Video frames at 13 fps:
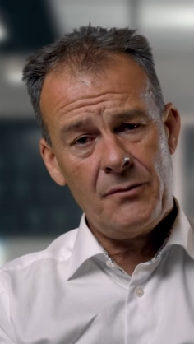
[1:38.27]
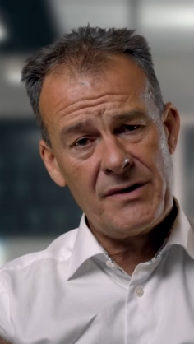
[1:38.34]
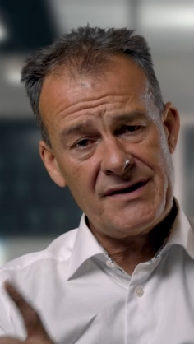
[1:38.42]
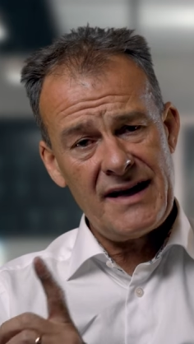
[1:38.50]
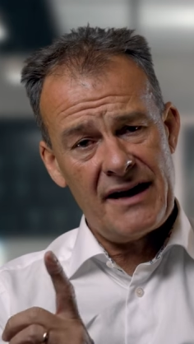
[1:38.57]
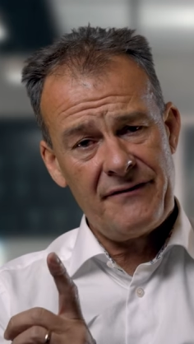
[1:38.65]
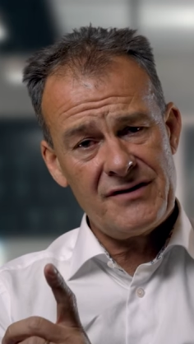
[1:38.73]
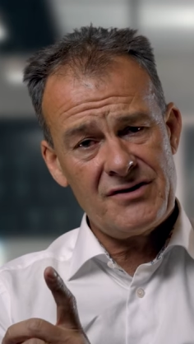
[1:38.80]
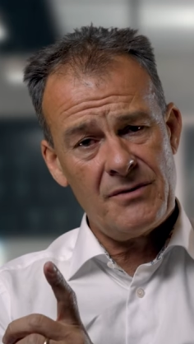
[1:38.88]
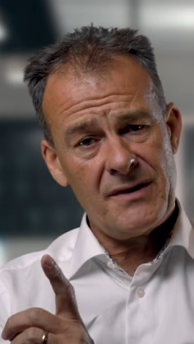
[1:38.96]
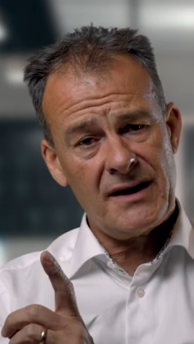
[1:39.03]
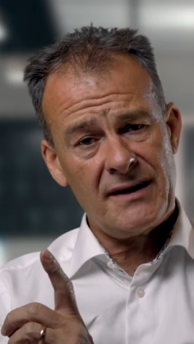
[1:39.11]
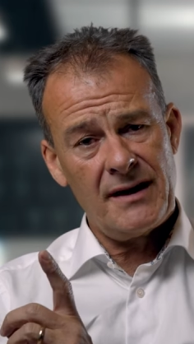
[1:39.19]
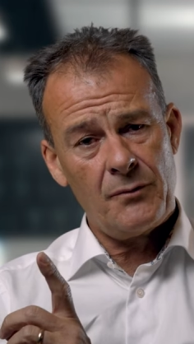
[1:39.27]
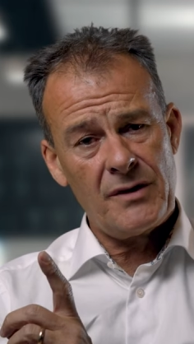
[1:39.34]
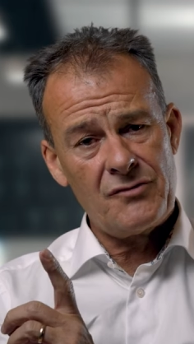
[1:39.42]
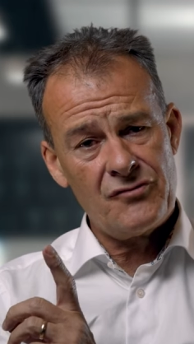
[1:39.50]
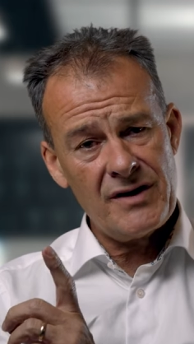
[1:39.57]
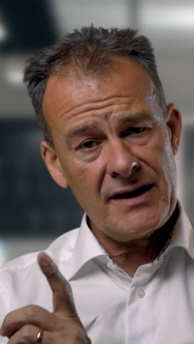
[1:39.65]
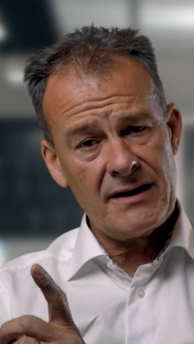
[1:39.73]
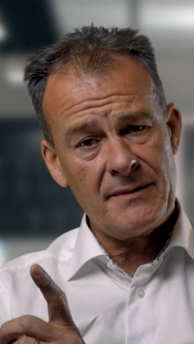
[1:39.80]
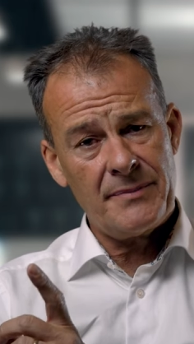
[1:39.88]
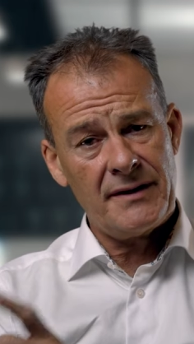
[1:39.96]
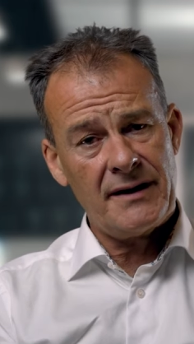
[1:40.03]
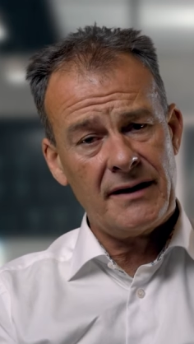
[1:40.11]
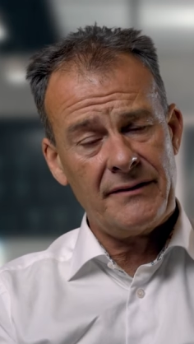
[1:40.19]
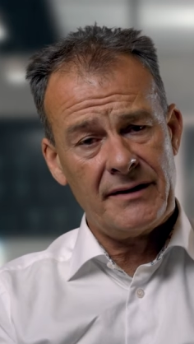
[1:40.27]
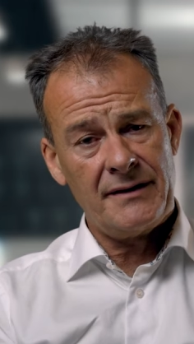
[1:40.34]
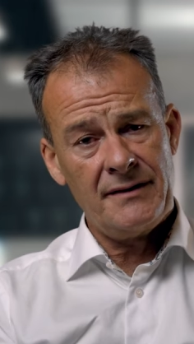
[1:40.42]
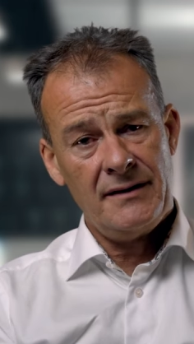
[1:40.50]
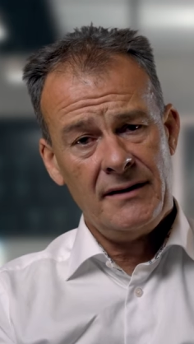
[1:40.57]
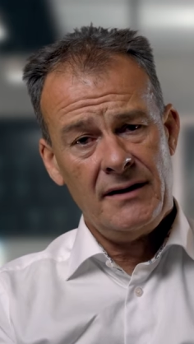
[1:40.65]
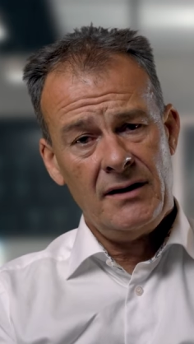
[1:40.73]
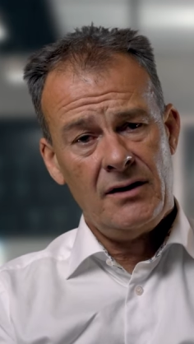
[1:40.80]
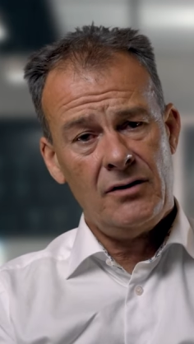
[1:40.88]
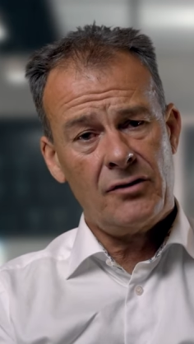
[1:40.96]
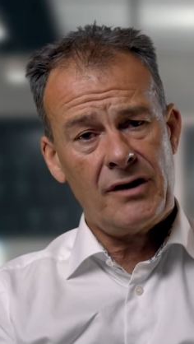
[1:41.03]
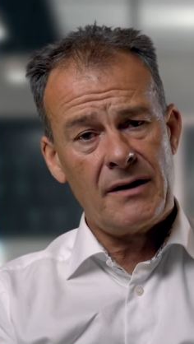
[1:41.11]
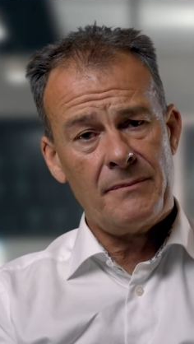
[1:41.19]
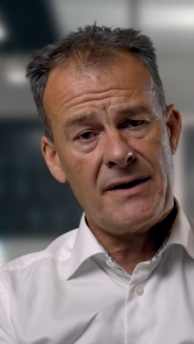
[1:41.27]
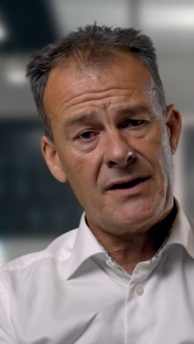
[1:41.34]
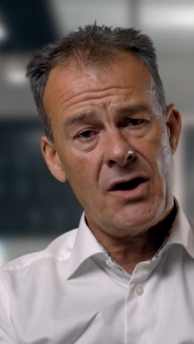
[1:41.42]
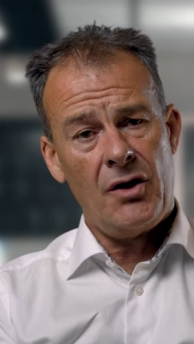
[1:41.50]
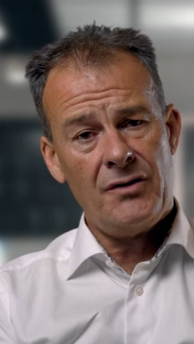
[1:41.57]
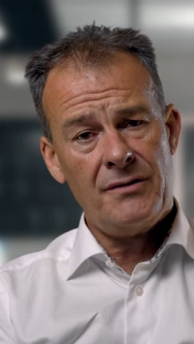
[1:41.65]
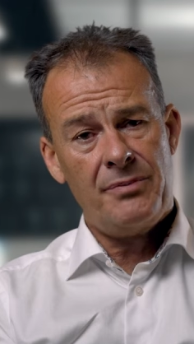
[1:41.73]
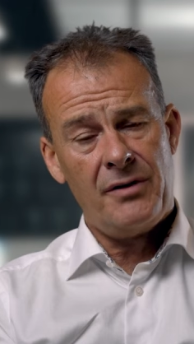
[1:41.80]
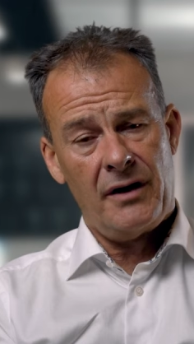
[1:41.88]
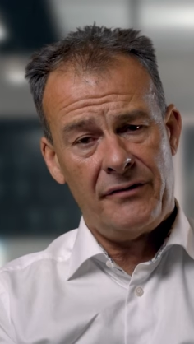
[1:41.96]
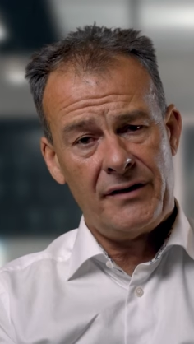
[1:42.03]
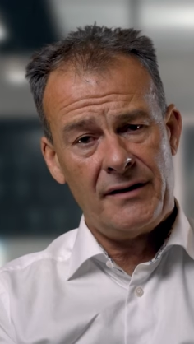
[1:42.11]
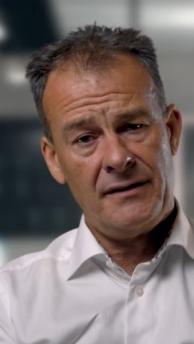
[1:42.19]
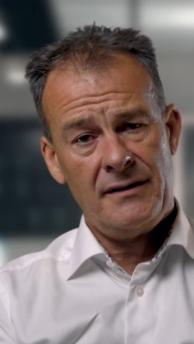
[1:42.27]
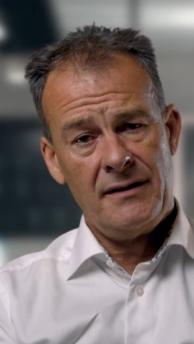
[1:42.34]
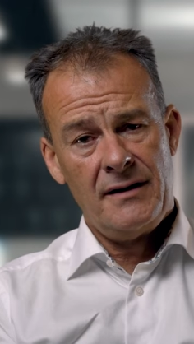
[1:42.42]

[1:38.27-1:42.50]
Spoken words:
we stand for something that we really believe in, looking beyond profit